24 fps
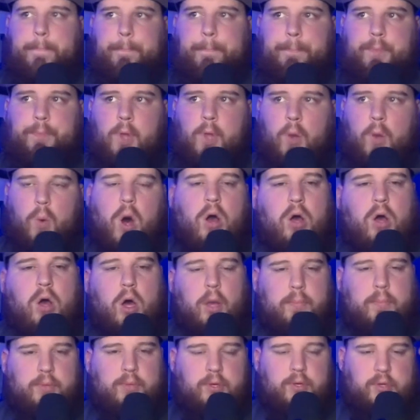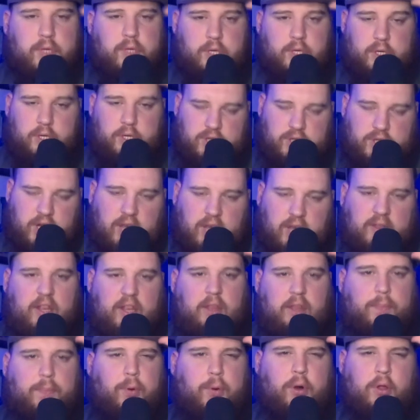Welcome to the JC
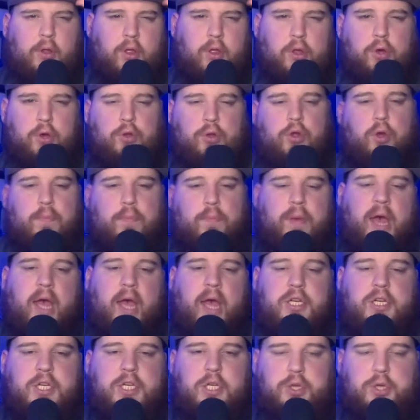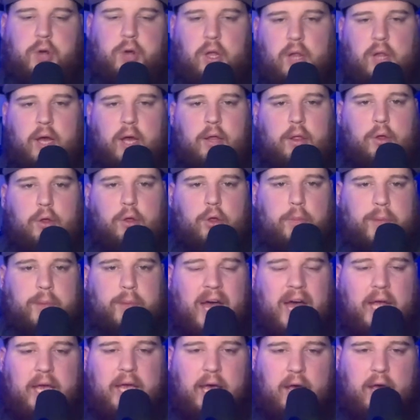Sports YouTube page, Detroit Lions News
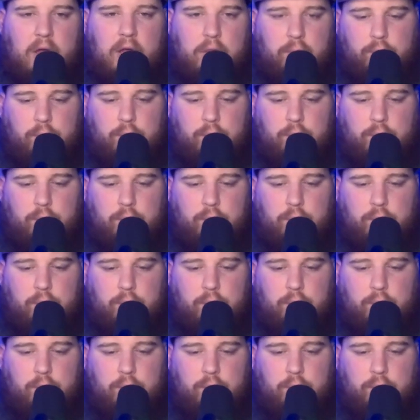Podcast.